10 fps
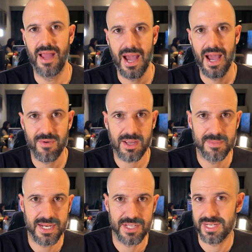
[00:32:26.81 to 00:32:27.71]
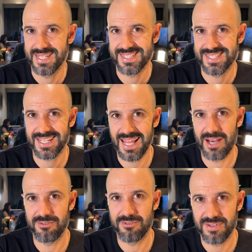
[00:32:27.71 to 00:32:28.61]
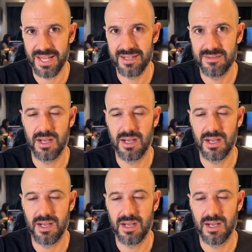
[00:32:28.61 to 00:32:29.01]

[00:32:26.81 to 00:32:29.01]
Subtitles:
Our recommendation is Cloudflare,